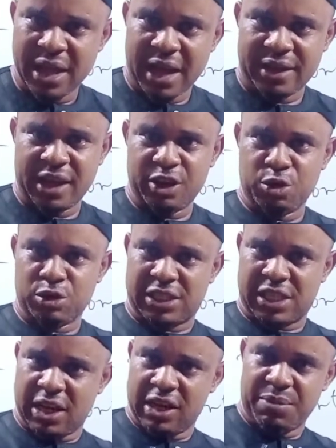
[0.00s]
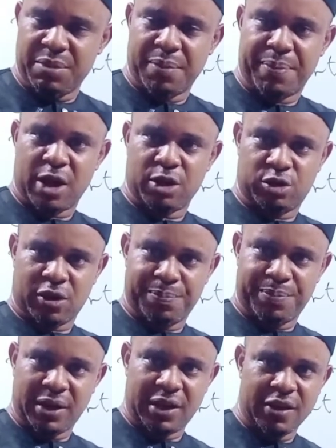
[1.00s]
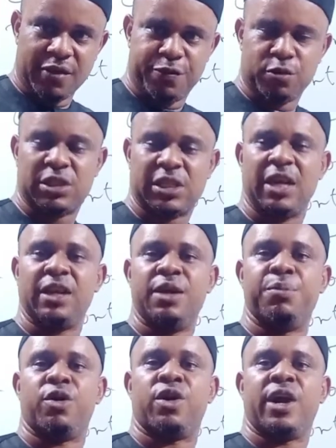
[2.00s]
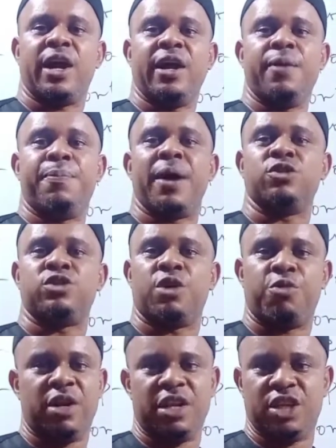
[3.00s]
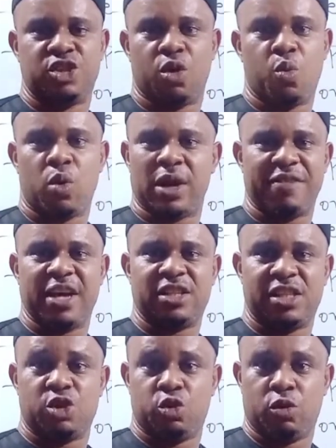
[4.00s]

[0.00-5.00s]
and then you tell him about your belief, you tell him or her about your religion, whatever it is